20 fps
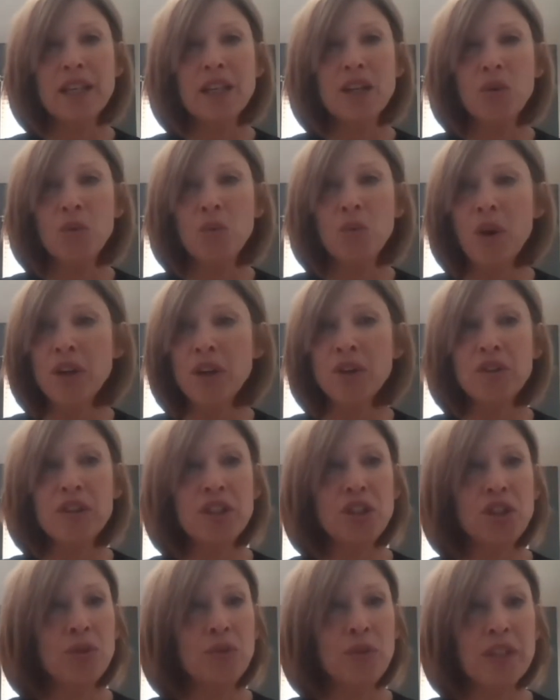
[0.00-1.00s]
what her
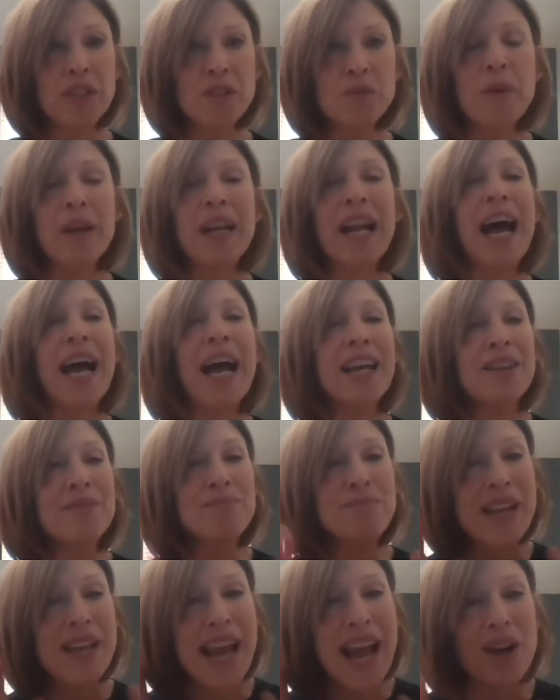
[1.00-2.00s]
issue is, but I
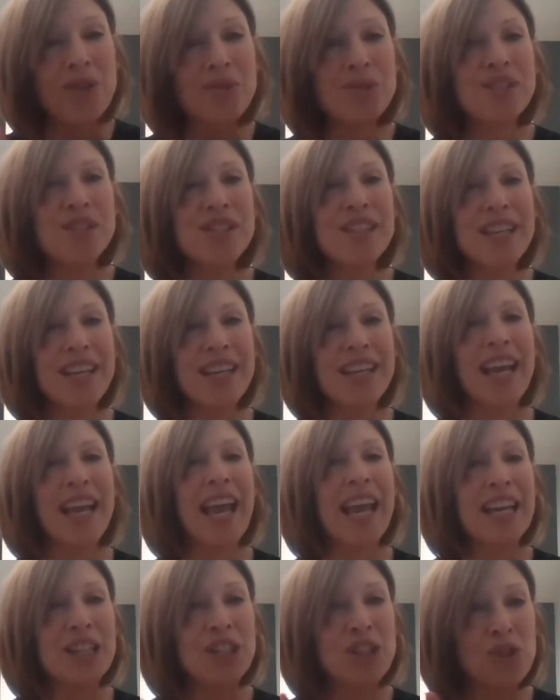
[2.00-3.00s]
am now seeing
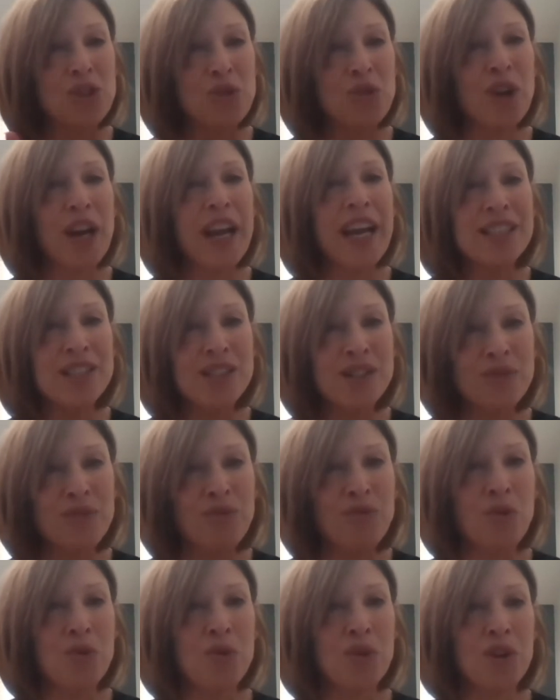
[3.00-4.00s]
a
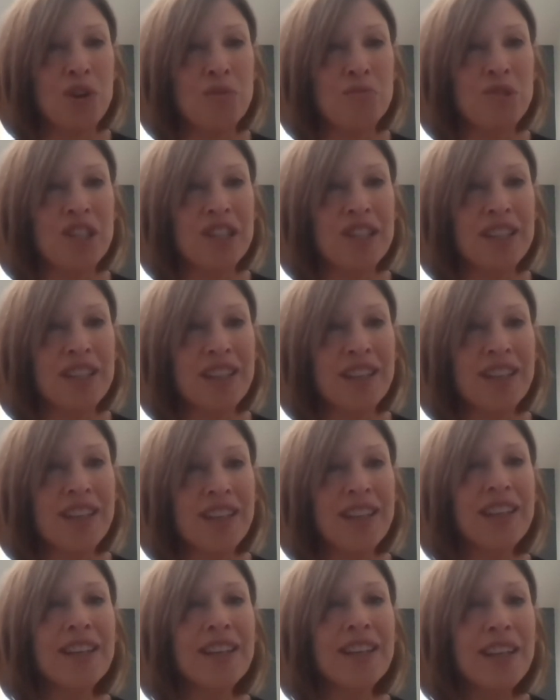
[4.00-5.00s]
transformed
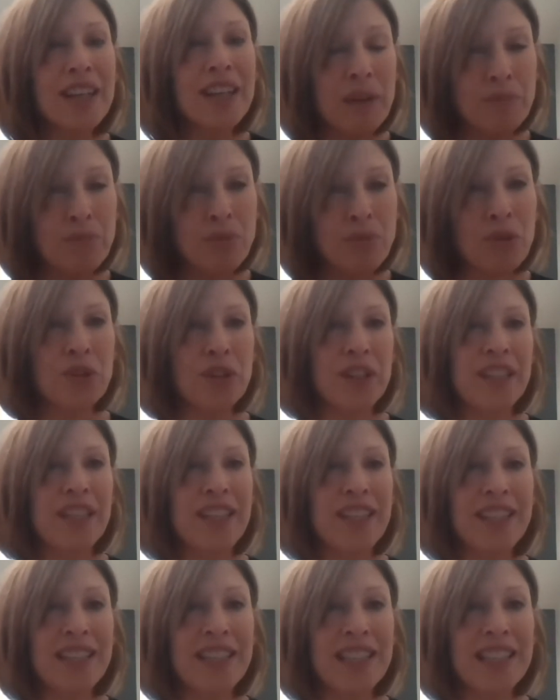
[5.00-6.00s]

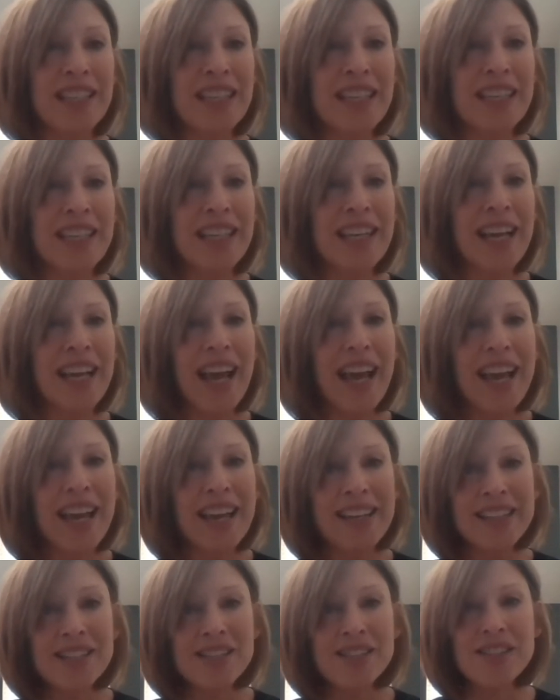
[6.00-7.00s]
employee,
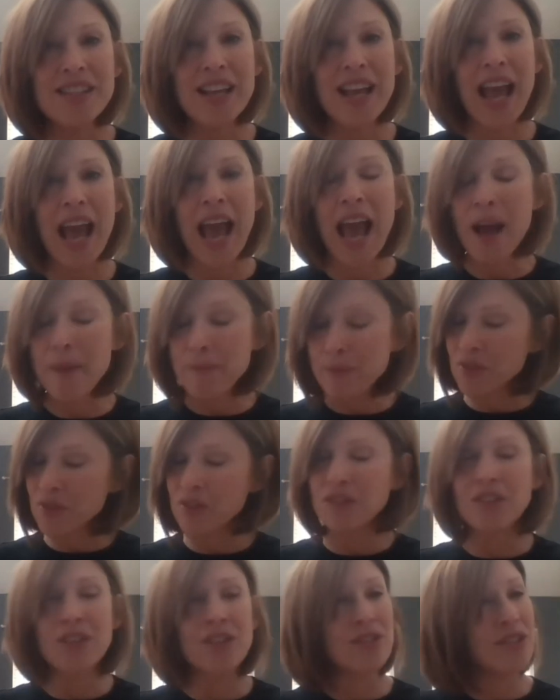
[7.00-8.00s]
and it's
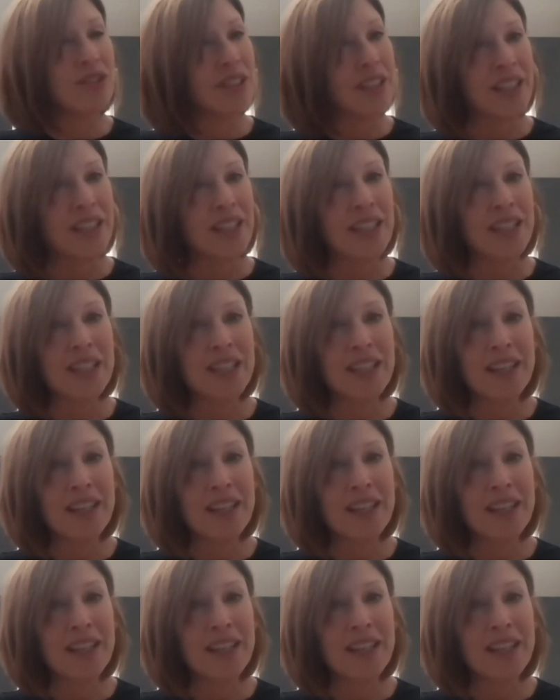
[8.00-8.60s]
absolutely